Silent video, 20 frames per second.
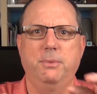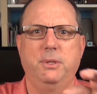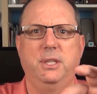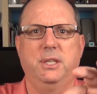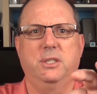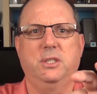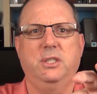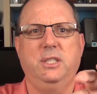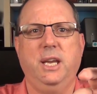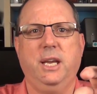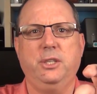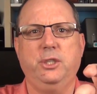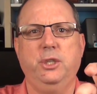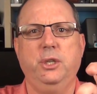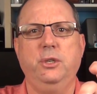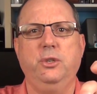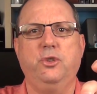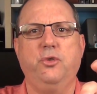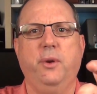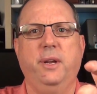the
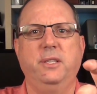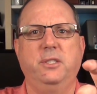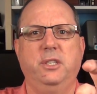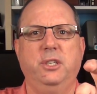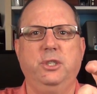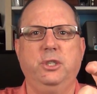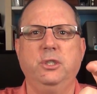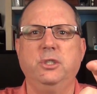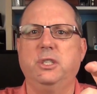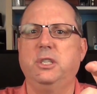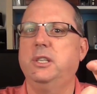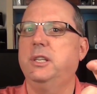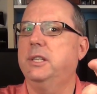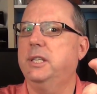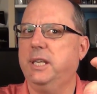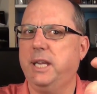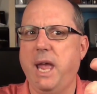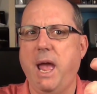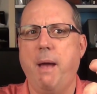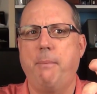section transitions into
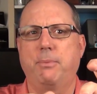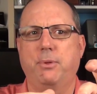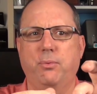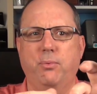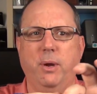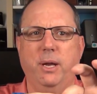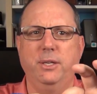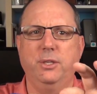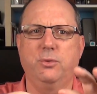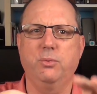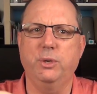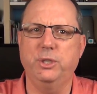the cap threads,